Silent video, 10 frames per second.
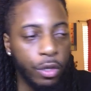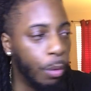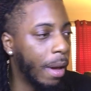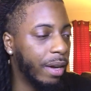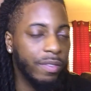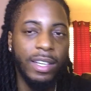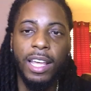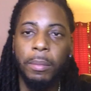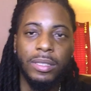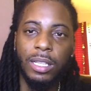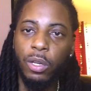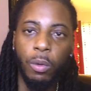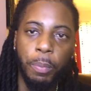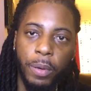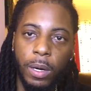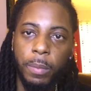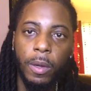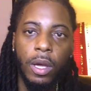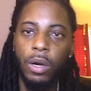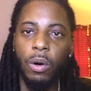No matter if the name is Lil
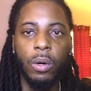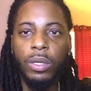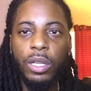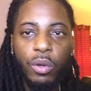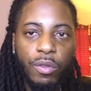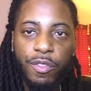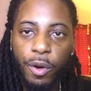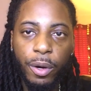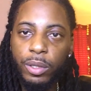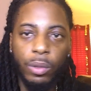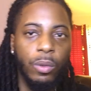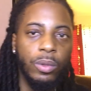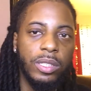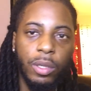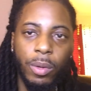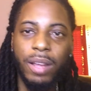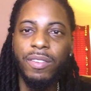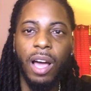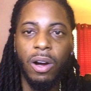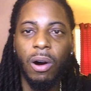Pump or Lil Vert or Uzi or
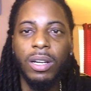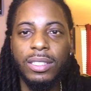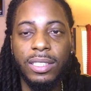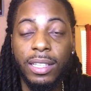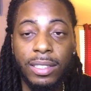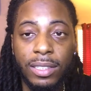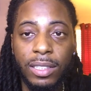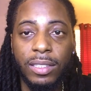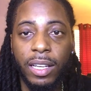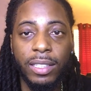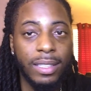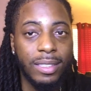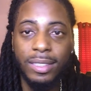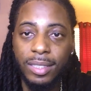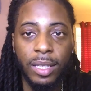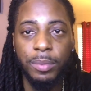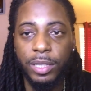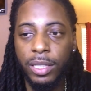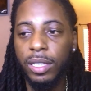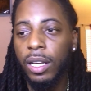whatever y'all call these niggas these days, it's the same
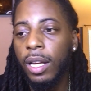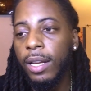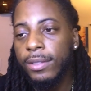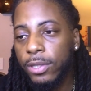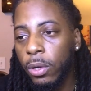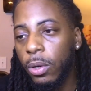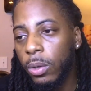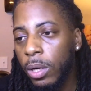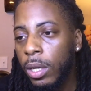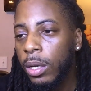shit. So